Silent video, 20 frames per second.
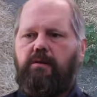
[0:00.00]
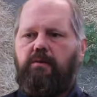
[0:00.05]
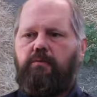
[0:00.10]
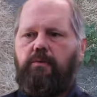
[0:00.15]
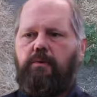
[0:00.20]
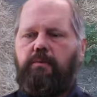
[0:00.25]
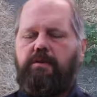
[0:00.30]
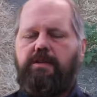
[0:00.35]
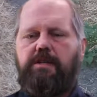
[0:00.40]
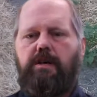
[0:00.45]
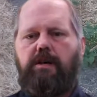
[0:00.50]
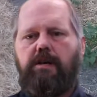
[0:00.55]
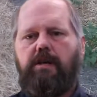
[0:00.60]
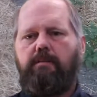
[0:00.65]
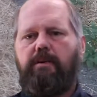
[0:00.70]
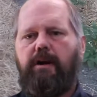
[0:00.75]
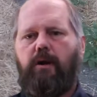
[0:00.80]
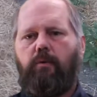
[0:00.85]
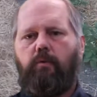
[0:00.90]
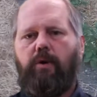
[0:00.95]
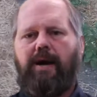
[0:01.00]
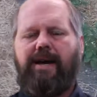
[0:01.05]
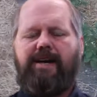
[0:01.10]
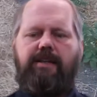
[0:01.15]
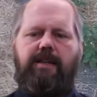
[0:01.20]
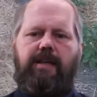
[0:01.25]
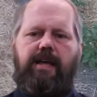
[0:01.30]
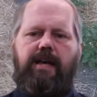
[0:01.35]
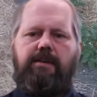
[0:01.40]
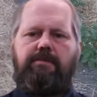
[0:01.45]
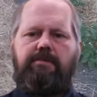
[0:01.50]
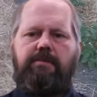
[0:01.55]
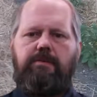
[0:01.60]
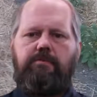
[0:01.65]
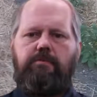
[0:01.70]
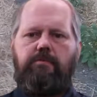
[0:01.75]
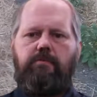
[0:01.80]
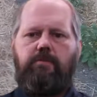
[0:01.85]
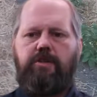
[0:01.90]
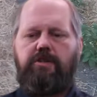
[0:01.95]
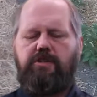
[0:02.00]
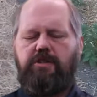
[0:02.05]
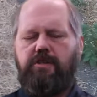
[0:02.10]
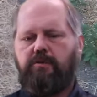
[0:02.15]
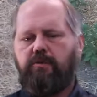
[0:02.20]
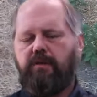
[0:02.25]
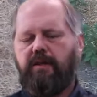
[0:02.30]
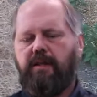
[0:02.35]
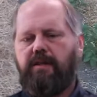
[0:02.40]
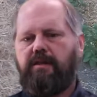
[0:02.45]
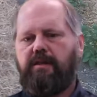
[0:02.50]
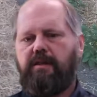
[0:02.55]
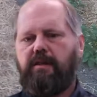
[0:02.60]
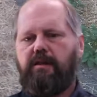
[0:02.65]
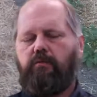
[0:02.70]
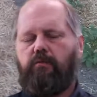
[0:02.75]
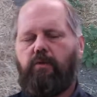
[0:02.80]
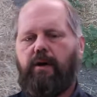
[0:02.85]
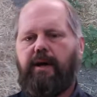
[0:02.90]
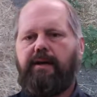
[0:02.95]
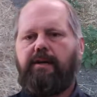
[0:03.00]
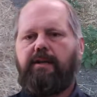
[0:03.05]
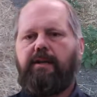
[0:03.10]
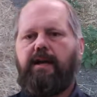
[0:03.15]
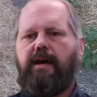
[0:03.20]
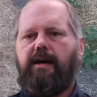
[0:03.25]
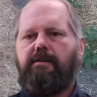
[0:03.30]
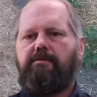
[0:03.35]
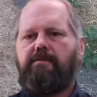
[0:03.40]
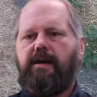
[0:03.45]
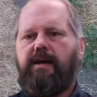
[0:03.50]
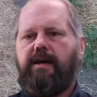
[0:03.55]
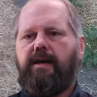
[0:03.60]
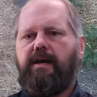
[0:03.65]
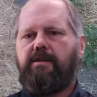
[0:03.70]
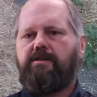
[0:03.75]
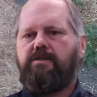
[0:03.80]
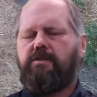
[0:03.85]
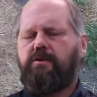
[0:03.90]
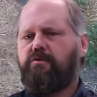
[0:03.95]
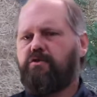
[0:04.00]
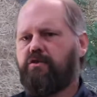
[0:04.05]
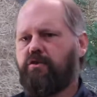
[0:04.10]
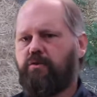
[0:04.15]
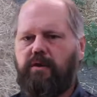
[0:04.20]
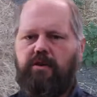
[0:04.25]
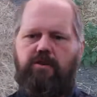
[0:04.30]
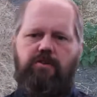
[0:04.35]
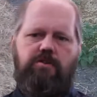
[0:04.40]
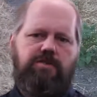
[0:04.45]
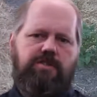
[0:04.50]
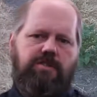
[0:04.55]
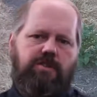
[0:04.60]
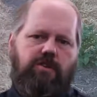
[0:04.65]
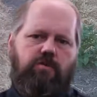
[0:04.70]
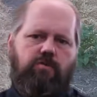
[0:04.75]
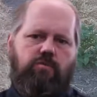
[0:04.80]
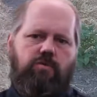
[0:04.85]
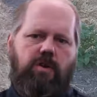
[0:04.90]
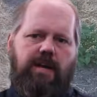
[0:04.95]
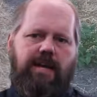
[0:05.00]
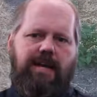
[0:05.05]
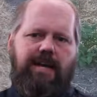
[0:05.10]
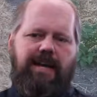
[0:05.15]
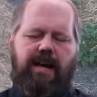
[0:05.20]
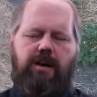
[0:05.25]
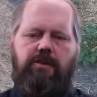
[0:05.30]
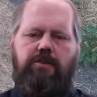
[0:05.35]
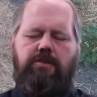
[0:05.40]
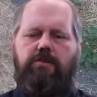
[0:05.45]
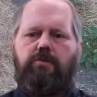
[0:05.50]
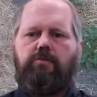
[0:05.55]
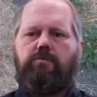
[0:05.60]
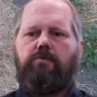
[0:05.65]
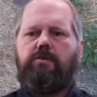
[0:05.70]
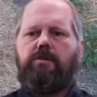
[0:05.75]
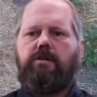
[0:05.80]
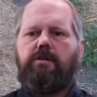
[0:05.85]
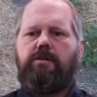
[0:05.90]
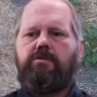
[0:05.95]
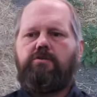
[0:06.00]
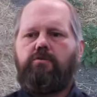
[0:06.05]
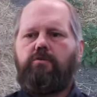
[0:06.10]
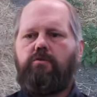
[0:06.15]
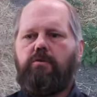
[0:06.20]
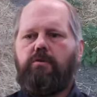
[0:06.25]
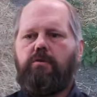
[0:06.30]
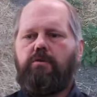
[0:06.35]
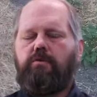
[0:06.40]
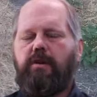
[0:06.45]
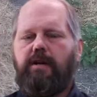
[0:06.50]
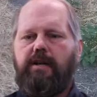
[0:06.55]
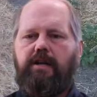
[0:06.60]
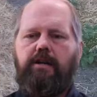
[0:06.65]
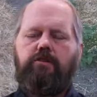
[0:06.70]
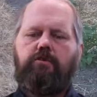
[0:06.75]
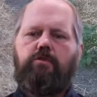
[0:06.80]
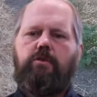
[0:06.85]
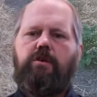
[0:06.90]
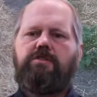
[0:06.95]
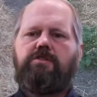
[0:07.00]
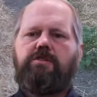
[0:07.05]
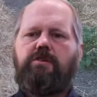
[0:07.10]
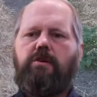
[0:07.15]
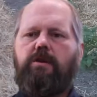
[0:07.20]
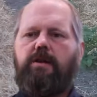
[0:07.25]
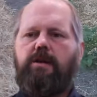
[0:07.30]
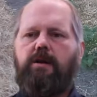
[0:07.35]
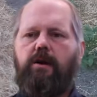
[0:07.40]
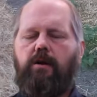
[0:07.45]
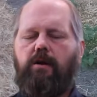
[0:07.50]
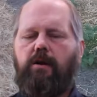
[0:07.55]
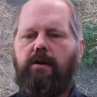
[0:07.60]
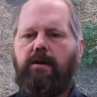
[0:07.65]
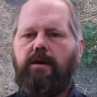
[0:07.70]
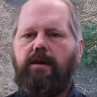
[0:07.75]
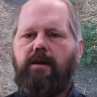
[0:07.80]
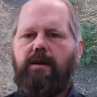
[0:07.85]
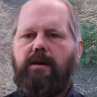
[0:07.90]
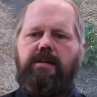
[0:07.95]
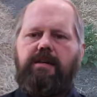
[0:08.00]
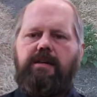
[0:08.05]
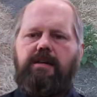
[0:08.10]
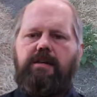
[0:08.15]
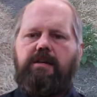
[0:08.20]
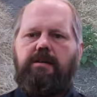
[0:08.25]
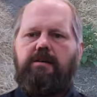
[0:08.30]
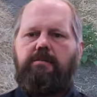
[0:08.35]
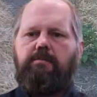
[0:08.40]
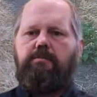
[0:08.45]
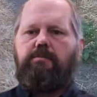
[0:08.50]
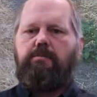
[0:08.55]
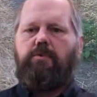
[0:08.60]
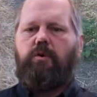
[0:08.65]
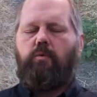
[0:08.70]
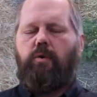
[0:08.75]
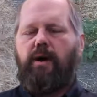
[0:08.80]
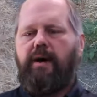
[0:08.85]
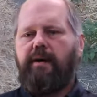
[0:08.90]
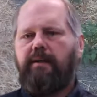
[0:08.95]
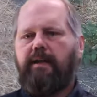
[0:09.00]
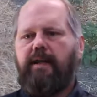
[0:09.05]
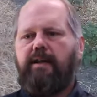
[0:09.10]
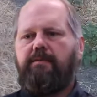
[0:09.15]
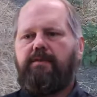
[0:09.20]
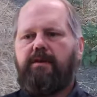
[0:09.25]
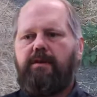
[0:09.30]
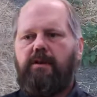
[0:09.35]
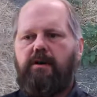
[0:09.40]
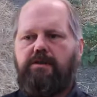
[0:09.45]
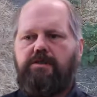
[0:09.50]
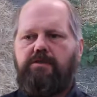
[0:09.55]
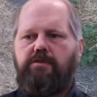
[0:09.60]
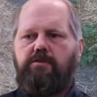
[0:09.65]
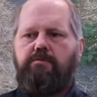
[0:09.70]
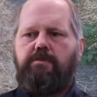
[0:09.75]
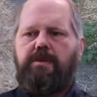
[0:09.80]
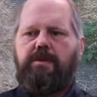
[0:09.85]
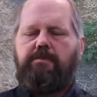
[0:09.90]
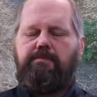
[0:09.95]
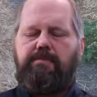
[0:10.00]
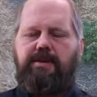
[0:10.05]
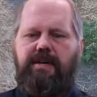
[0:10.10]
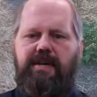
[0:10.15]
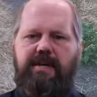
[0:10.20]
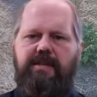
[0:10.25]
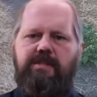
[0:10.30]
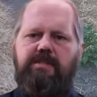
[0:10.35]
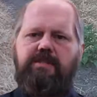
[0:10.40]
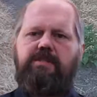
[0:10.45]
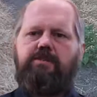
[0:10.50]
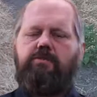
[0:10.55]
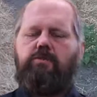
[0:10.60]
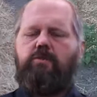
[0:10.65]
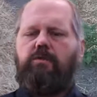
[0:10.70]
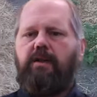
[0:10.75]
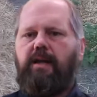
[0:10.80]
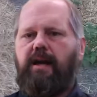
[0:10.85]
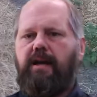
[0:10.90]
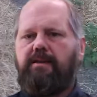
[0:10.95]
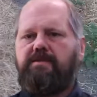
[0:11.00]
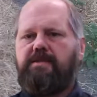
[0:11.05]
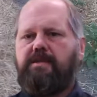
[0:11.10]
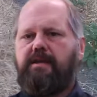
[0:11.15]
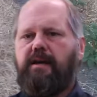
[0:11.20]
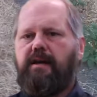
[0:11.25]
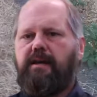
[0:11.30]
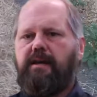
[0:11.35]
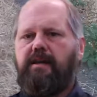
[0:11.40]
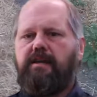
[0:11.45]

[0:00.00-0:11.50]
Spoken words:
When we talk about wildlife, we generally think of wildlife as those critters that are running out in the woods or running across our yard. But wildlife can also mean pets or livestock.